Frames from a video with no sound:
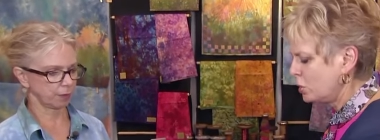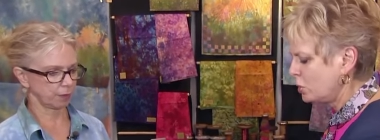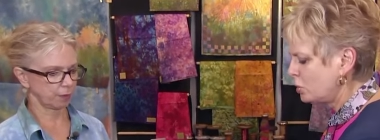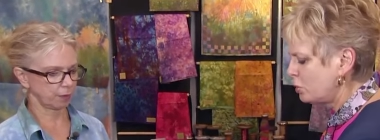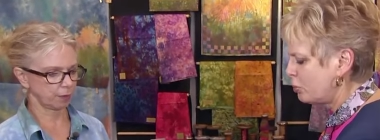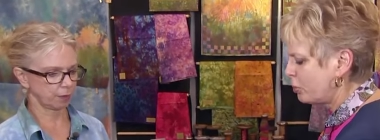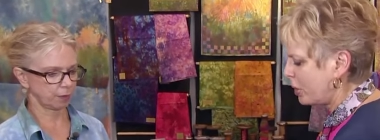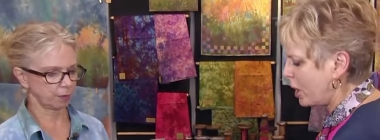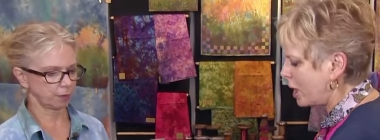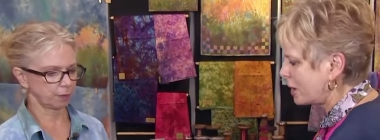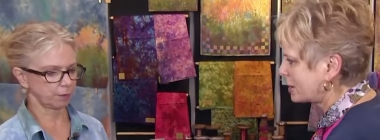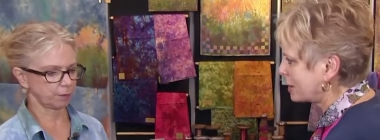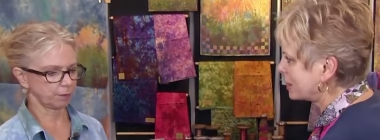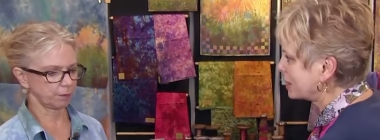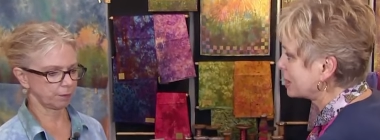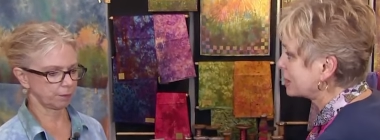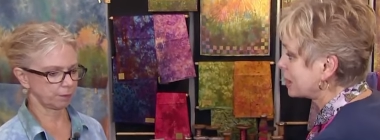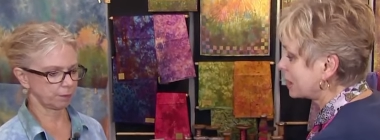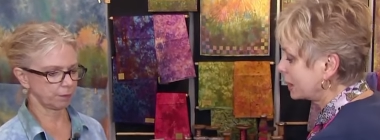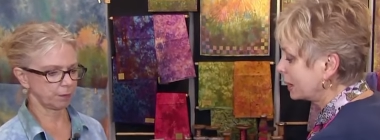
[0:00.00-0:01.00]
Speaker 1: new
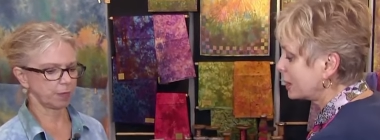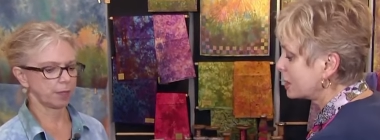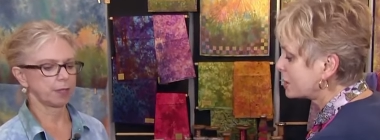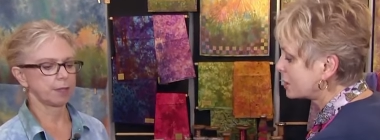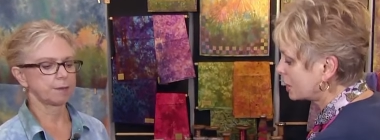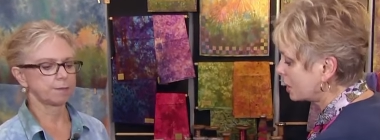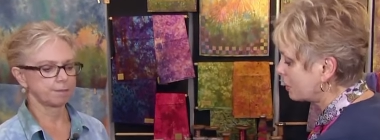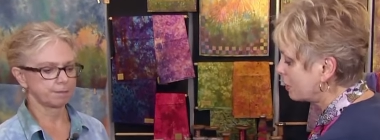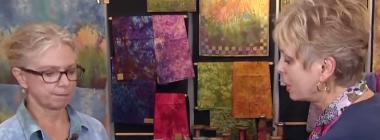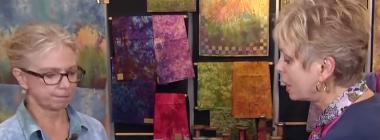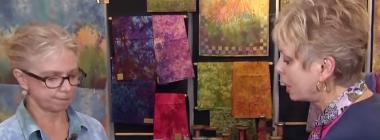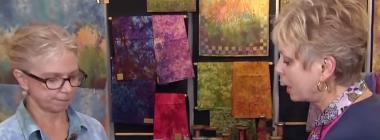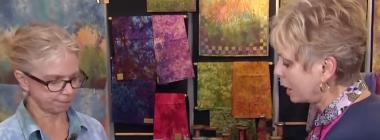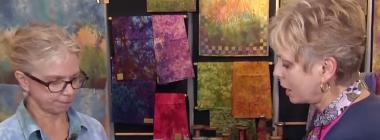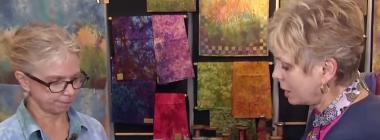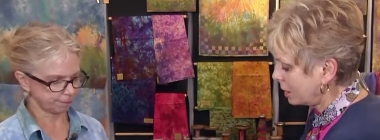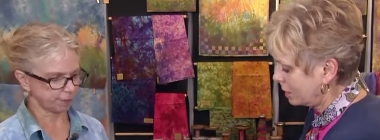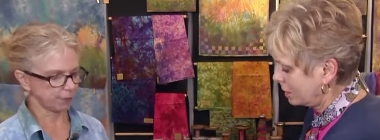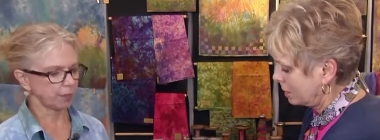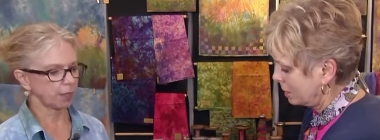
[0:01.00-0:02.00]
processes at least to
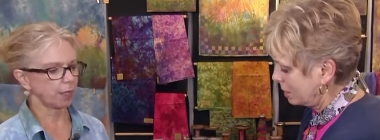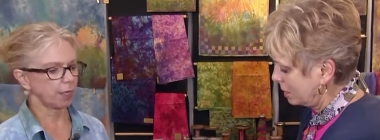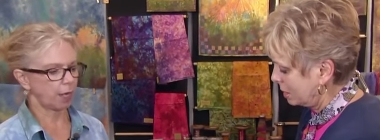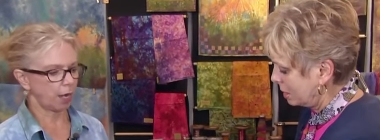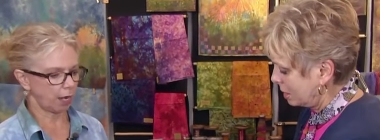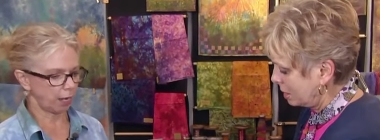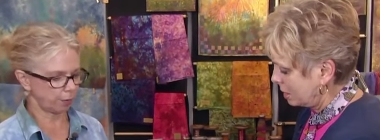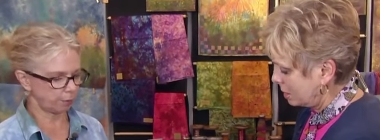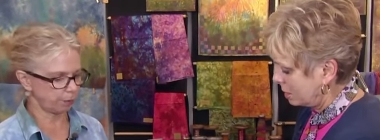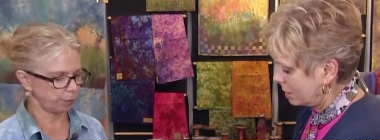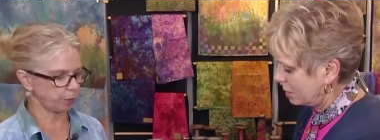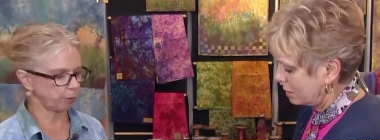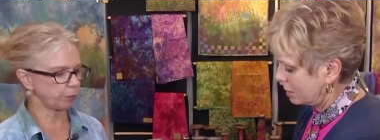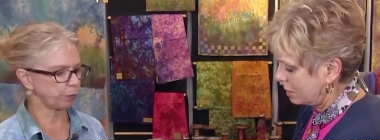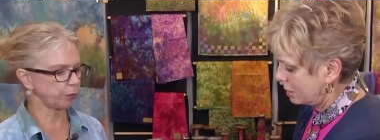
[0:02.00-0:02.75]
me i've been